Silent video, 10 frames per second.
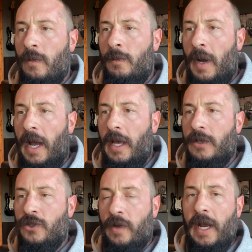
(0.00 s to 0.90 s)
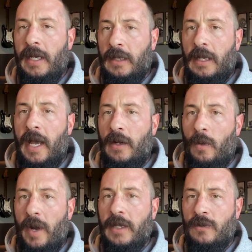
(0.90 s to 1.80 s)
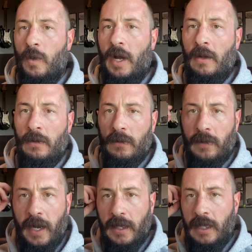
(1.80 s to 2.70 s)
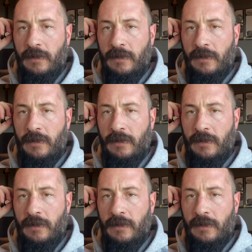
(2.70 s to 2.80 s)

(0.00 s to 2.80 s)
by training lighter weights well, right?